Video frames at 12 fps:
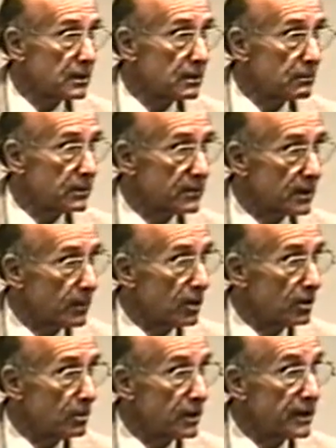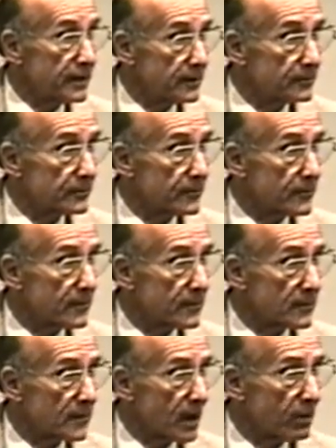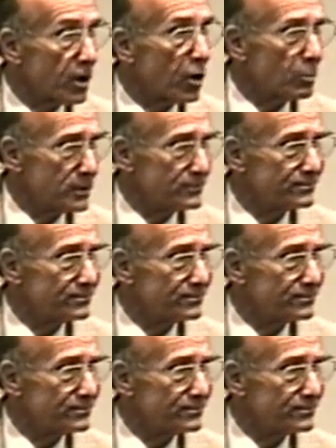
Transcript: We've come a long way, I would hope.